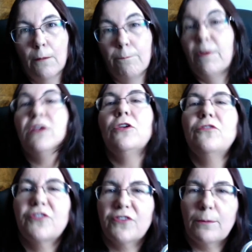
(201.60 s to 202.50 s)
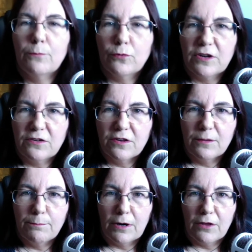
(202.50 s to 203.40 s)
But you've stumbled into
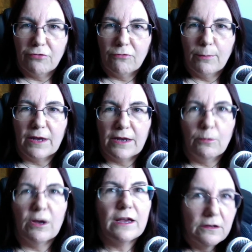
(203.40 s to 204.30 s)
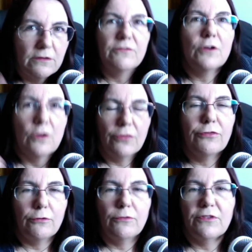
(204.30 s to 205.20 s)
the bathroom anyway, and you've gone
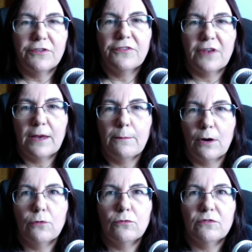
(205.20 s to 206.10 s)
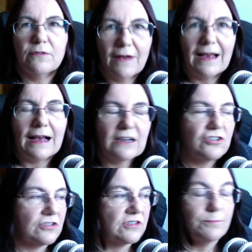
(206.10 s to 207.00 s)
through the same old
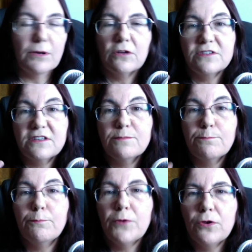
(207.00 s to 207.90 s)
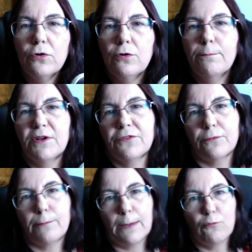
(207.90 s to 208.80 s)
actions because it's pure
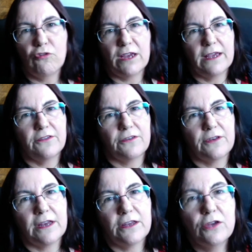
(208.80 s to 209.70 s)
muscle memory, isn't it?